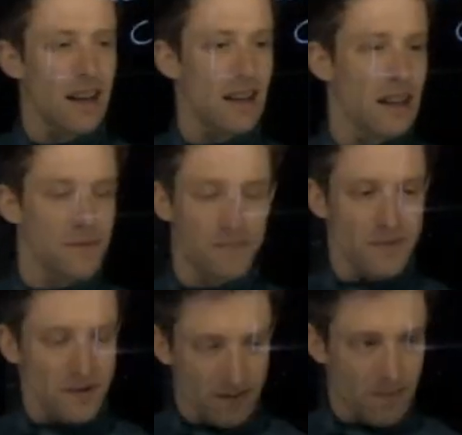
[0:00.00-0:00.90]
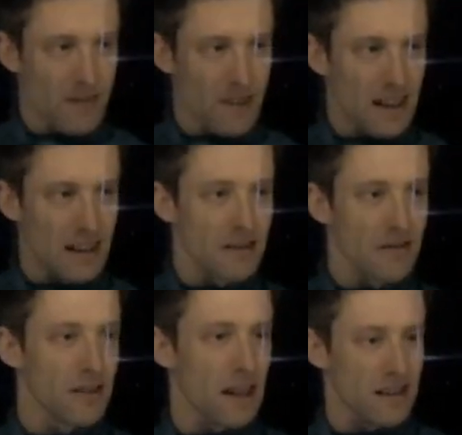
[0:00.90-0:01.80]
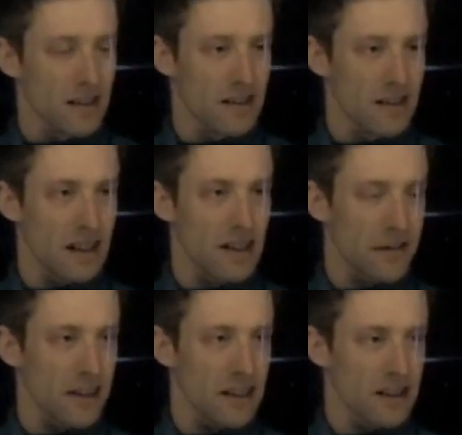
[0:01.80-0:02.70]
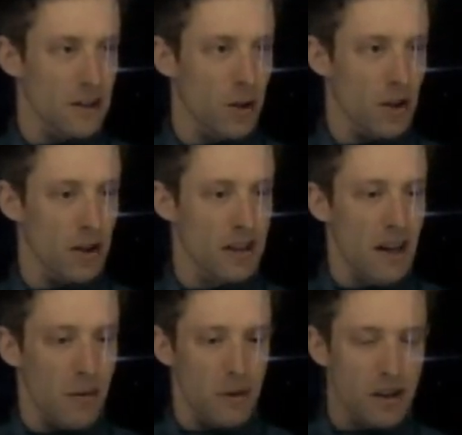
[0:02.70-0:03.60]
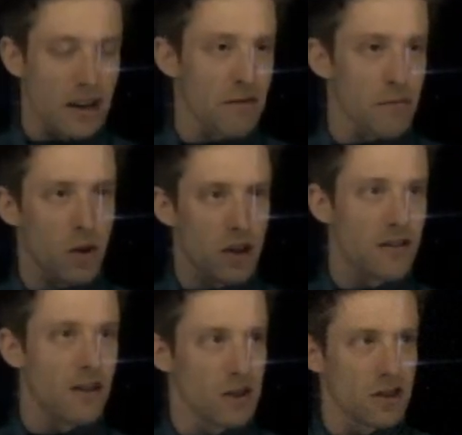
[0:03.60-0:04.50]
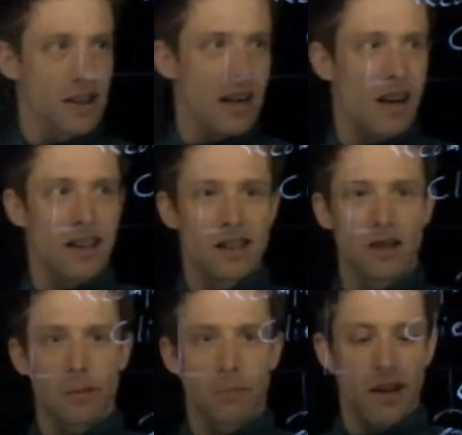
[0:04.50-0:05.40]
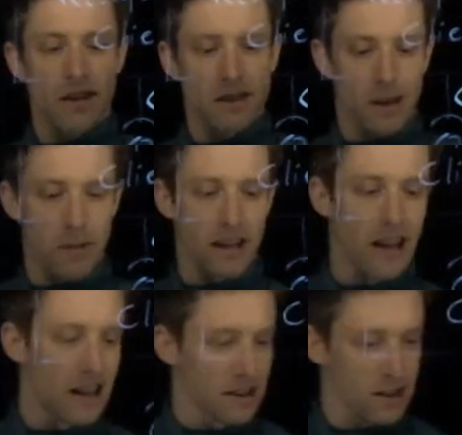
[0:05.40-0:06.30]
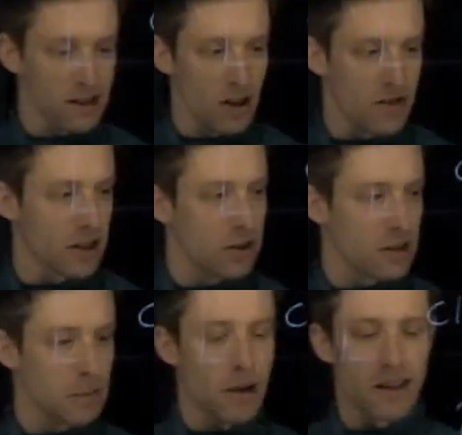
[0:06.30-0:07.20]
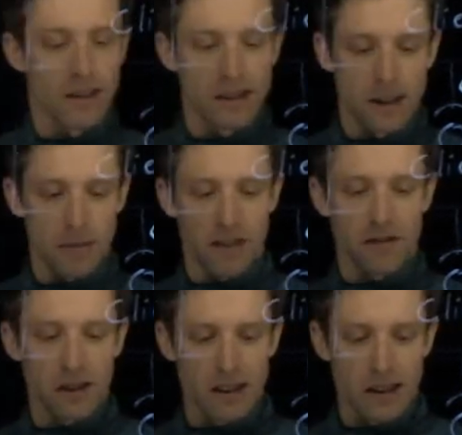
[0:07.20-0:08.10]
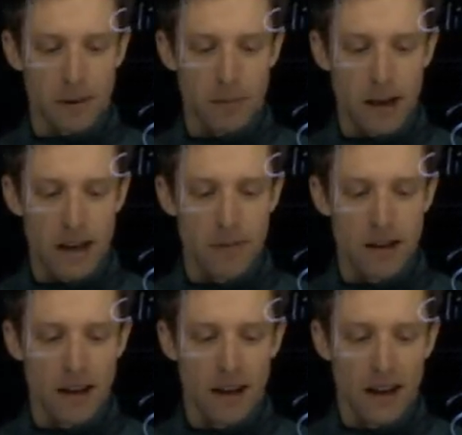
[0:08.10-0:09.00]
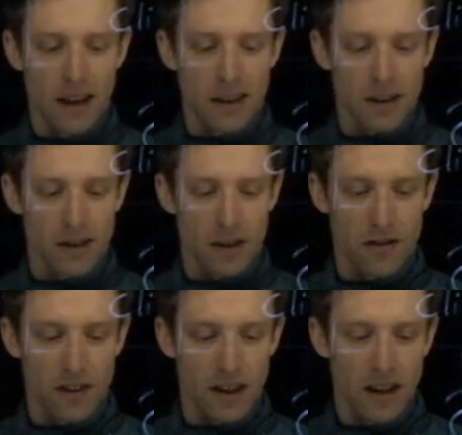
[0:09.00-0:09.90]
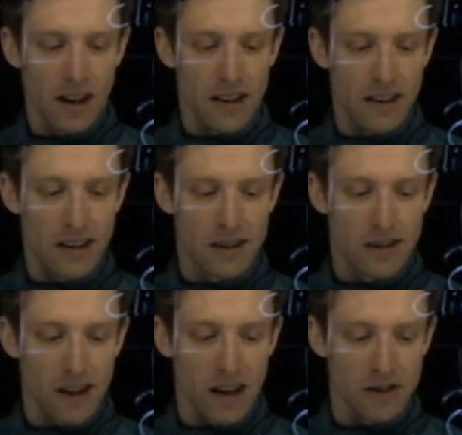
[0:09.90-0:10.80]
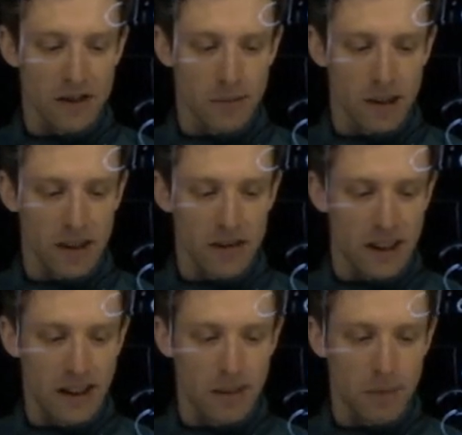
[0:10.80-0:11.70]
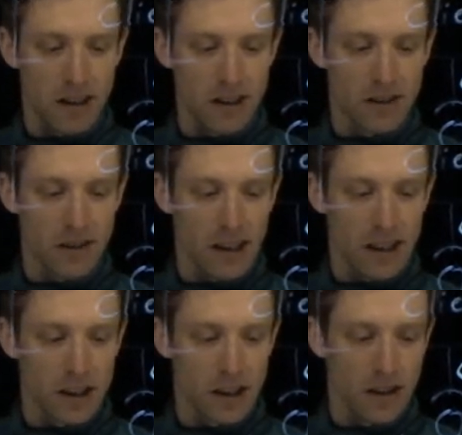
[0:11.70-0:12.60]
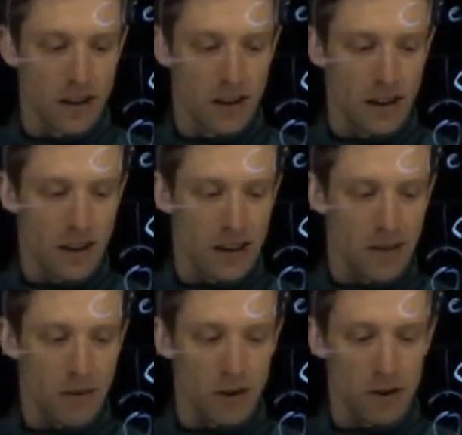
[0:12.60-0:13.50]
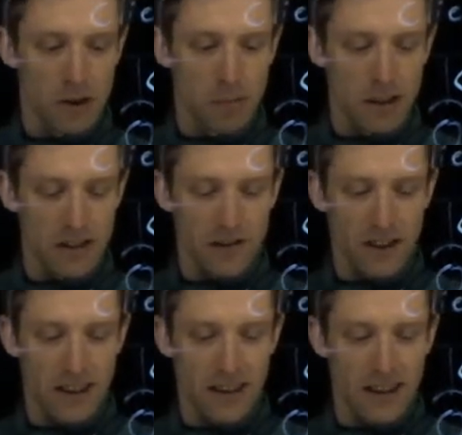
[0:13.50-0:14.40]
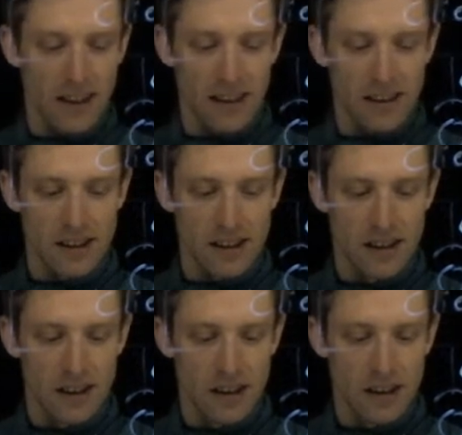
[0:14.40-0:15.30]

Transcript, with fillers: Uh, that the interface is called. We could have more of those, so the client could depend on something else, the server could depend on something. For example, maybe the server needs to have some kind of database connection, then we could specify that as